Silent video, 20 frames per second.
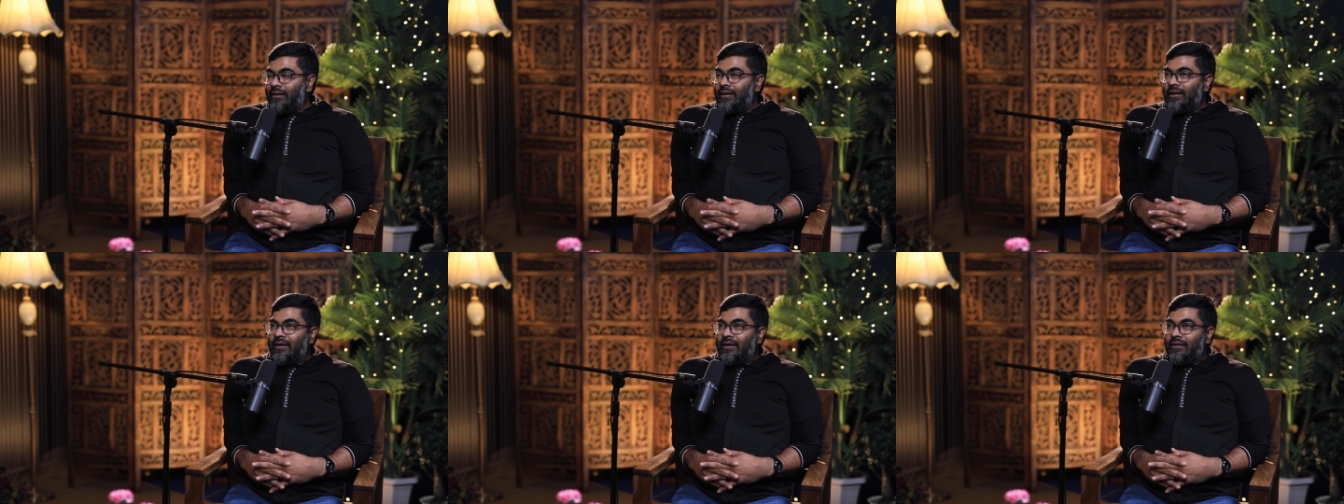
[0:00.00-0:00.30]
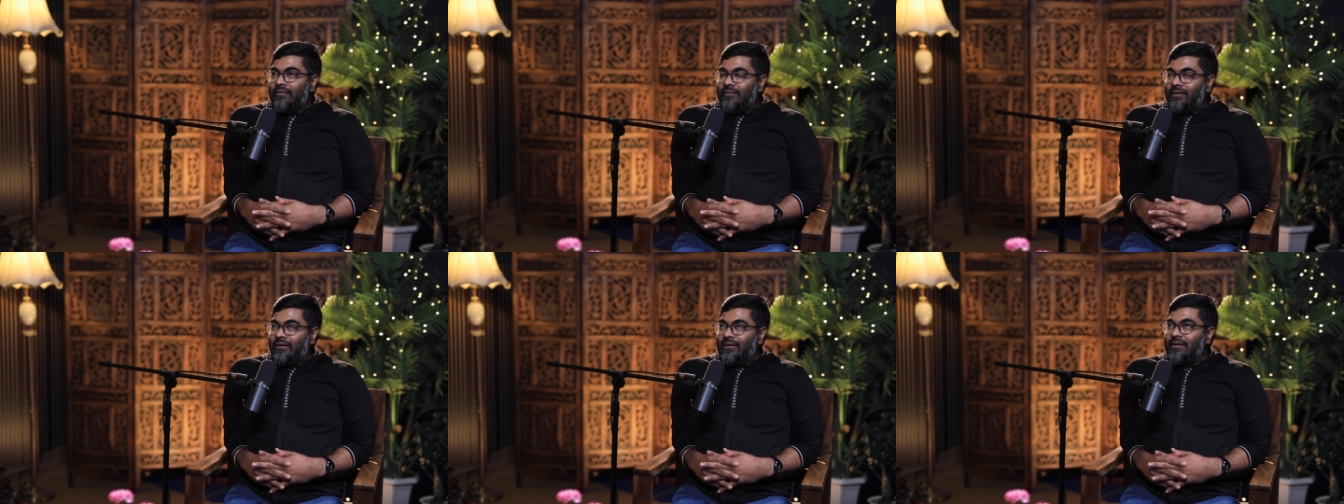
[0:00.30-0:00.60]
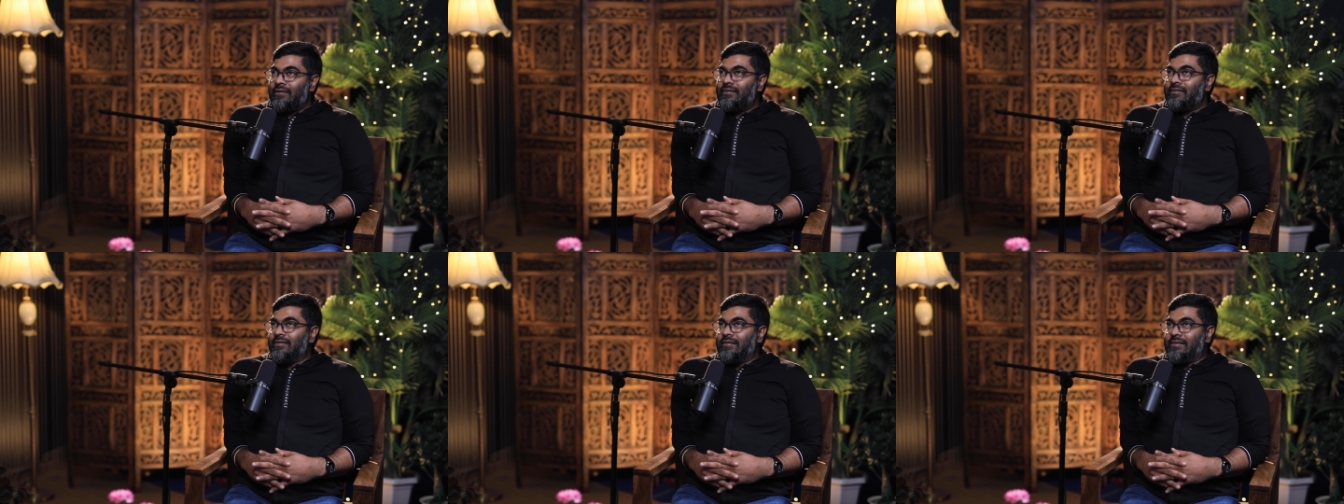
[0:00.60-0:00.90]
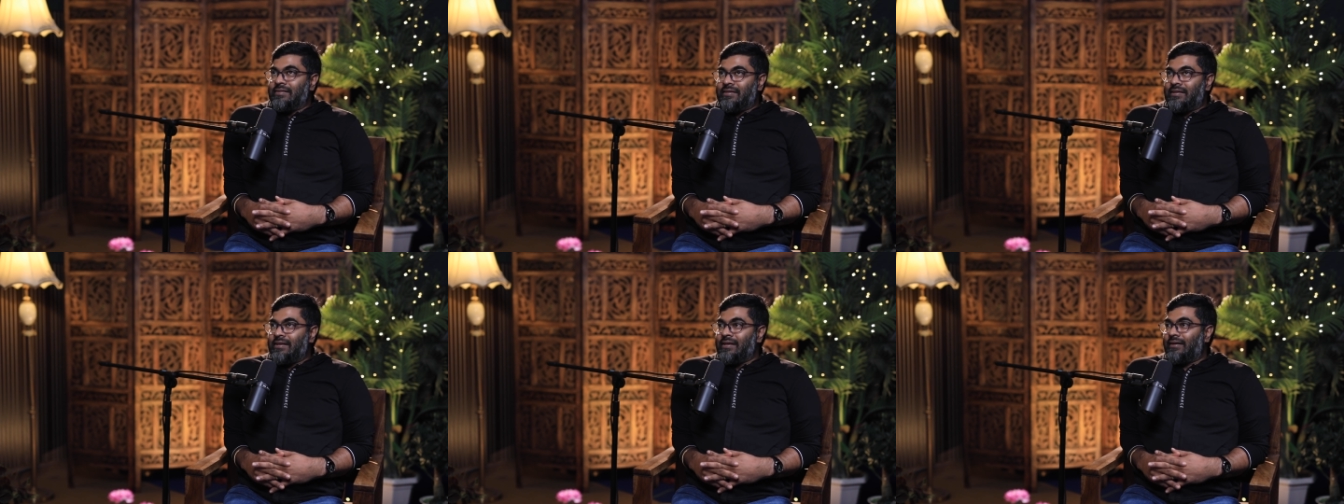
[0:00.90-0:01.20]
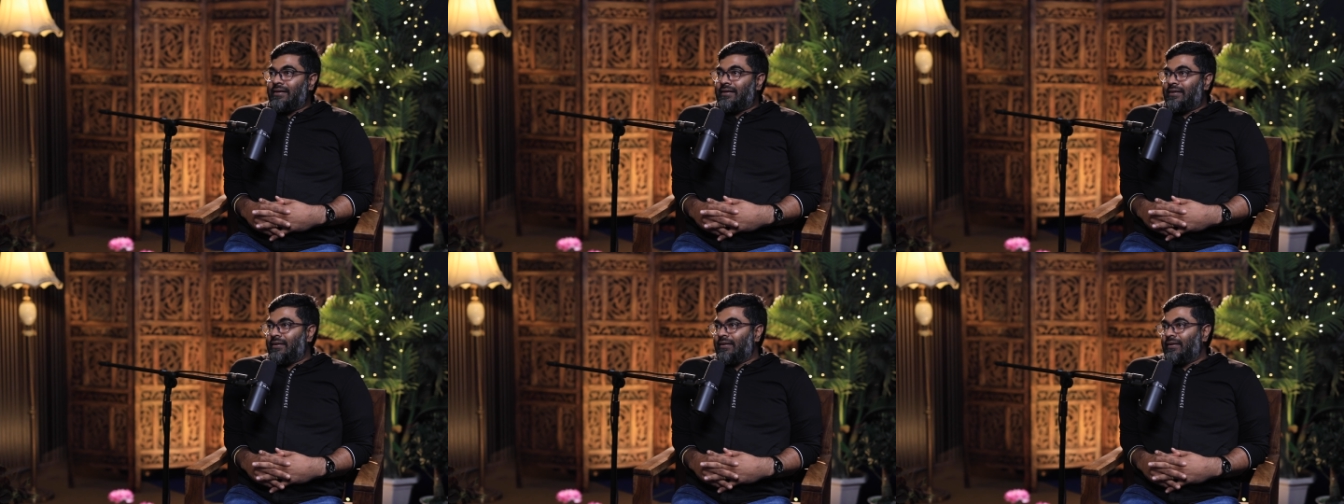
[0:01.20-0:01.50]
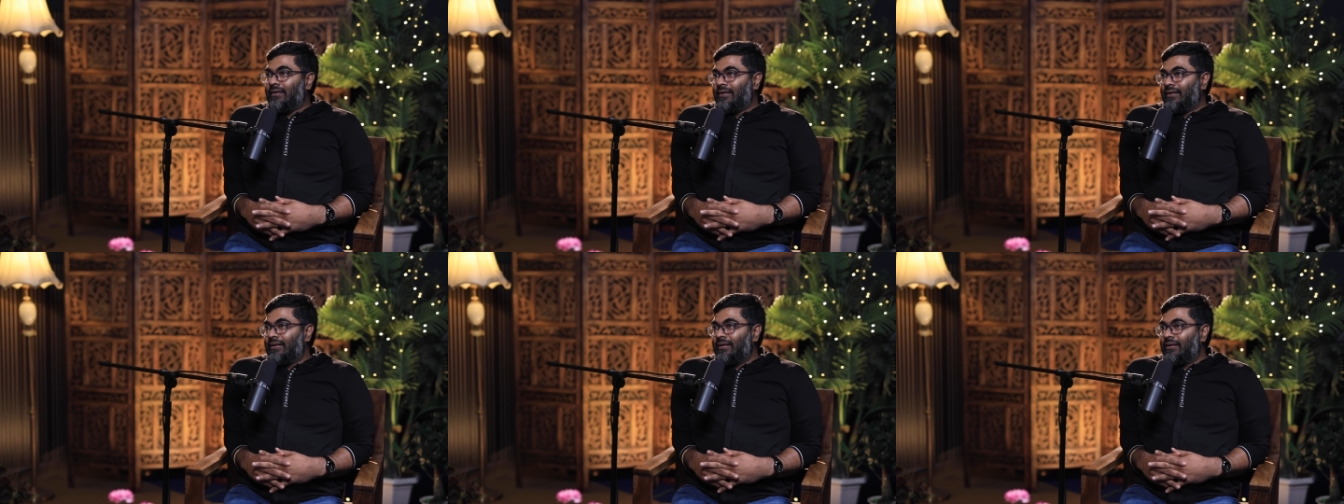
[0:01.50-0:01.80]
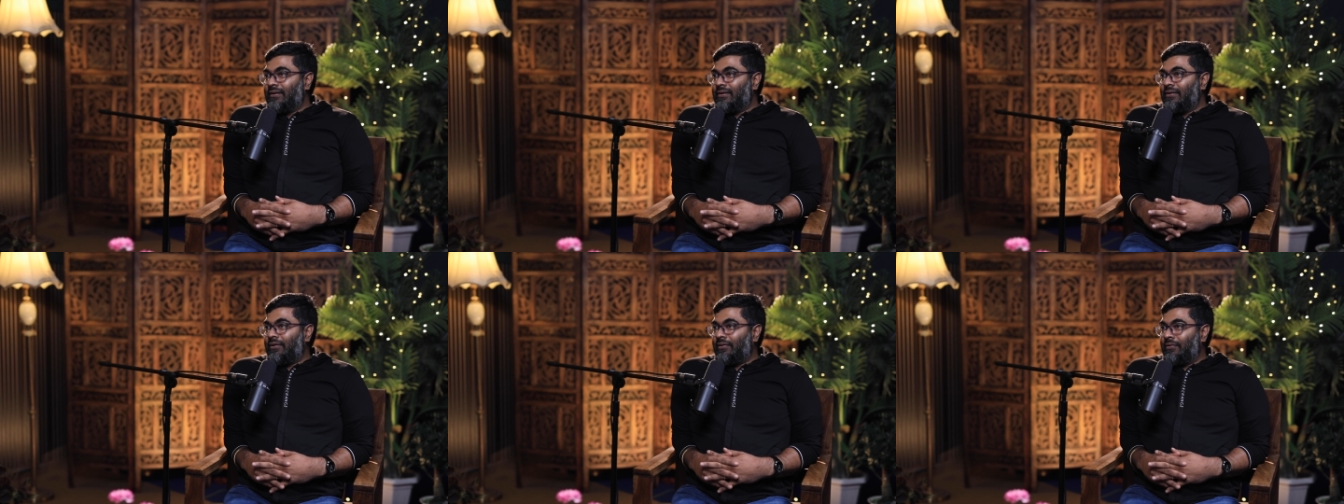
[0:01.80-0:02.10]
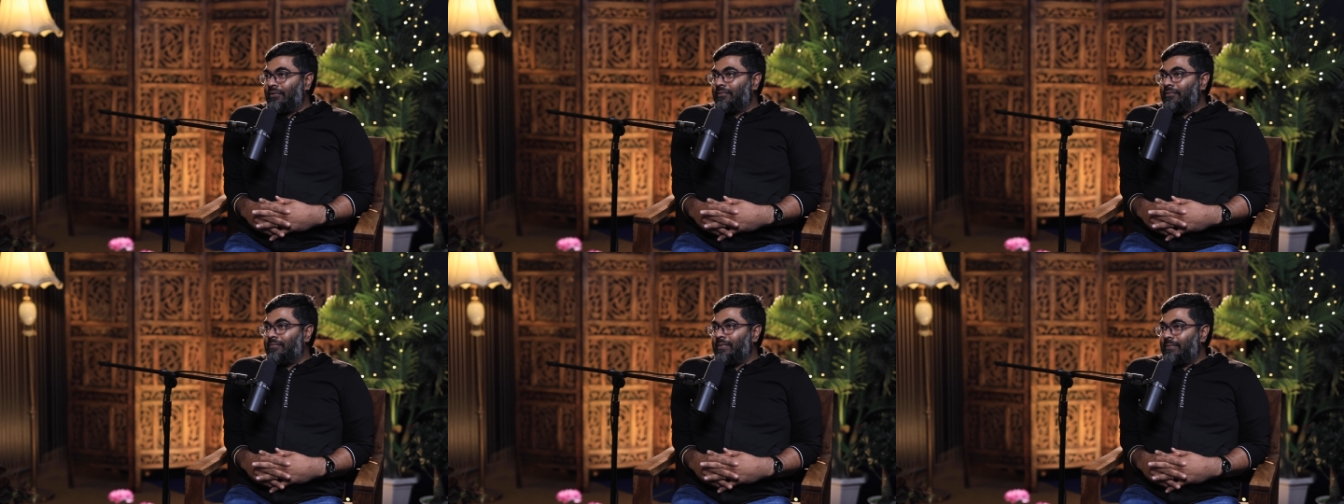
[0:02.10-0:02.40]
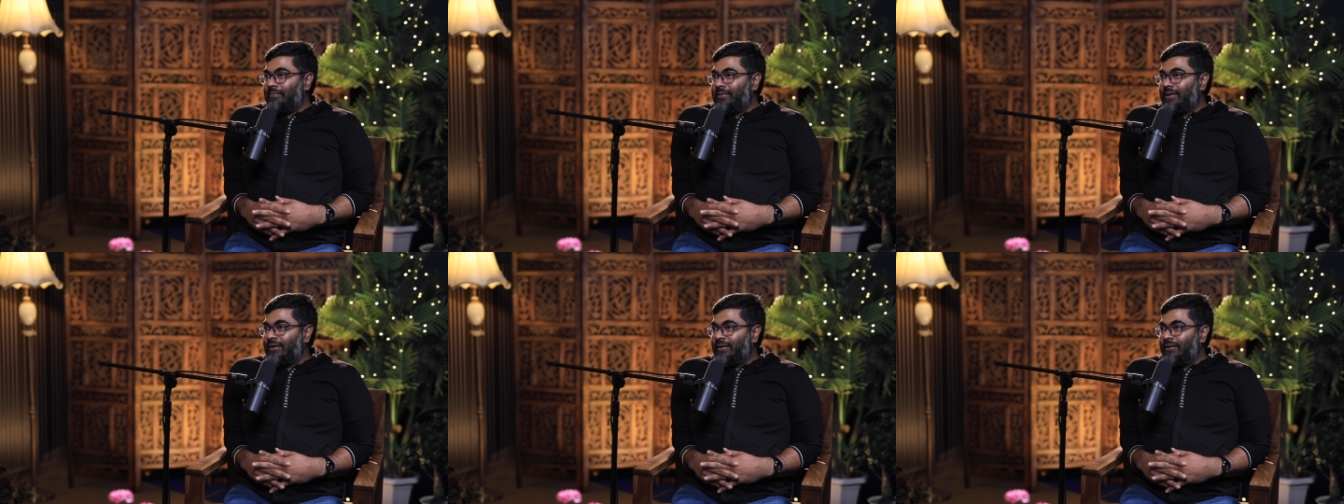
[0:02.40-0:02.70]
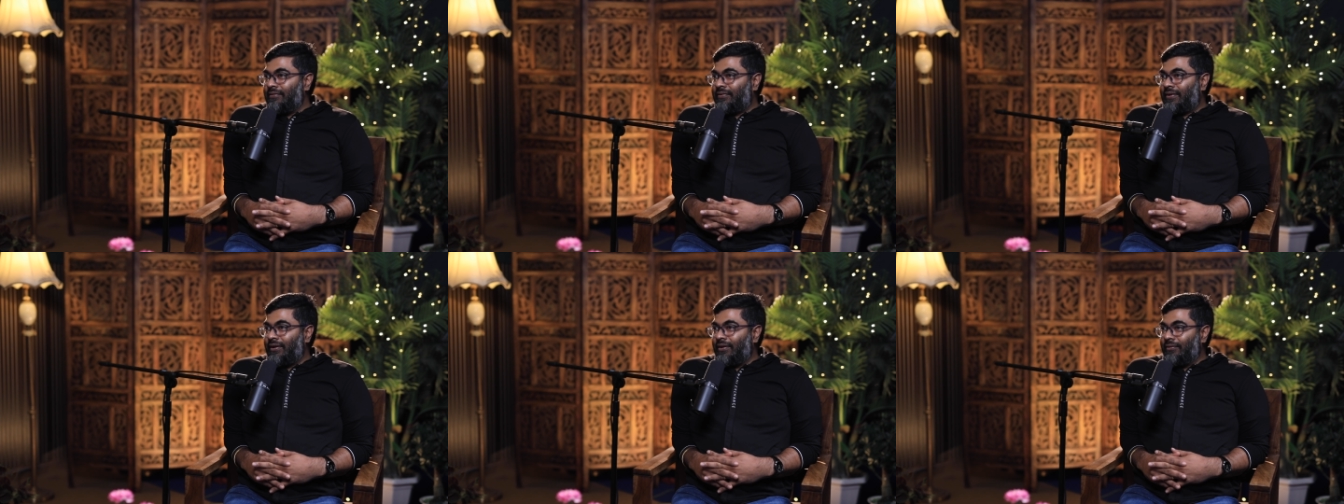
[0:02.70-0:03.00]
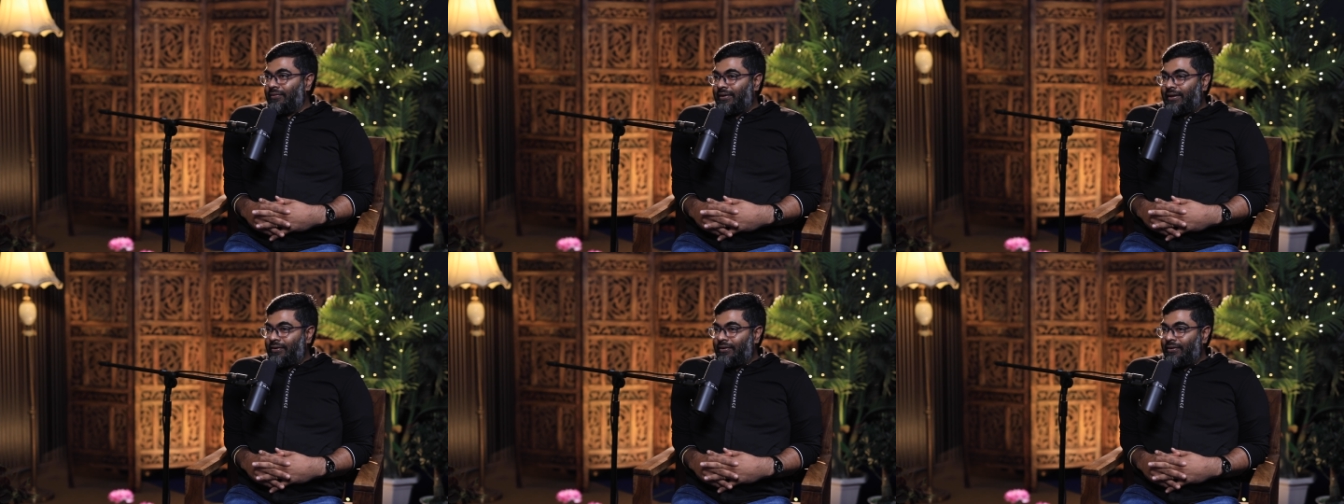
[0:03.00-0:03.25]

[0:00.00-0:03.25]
They have certain strict roadmap that they follow.